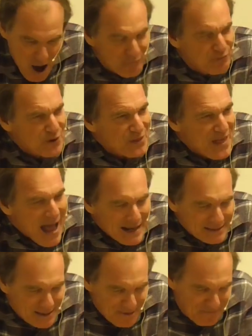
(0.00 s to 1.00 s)
for
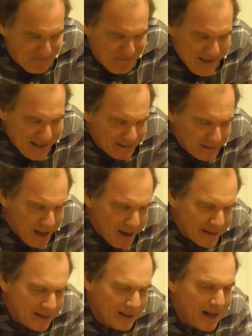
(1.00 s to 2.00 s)
that to feel like
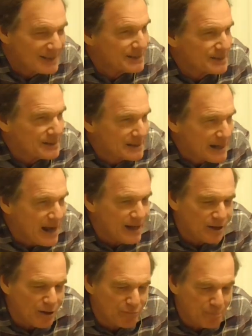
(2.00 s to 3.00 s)
a
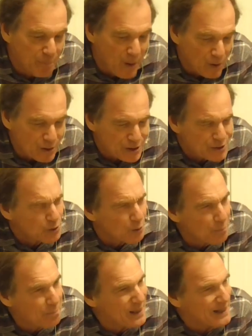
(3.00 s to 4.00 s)
state of
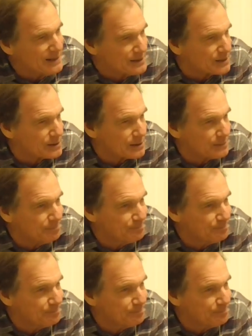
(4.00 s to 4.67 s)
personal peace,